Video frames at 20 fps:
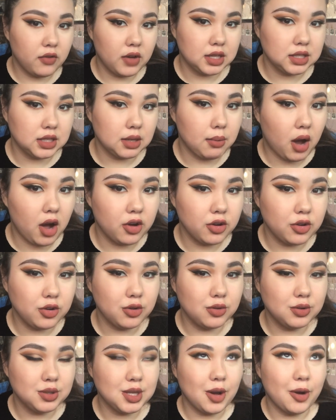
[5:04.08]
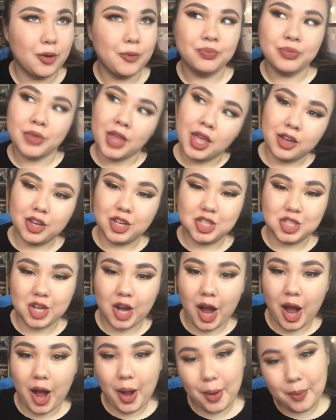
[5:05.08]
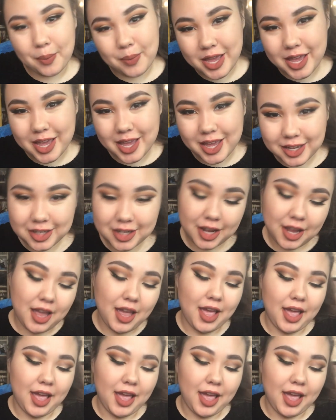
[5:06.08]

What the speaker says: as a Mahu. So good job, bitch.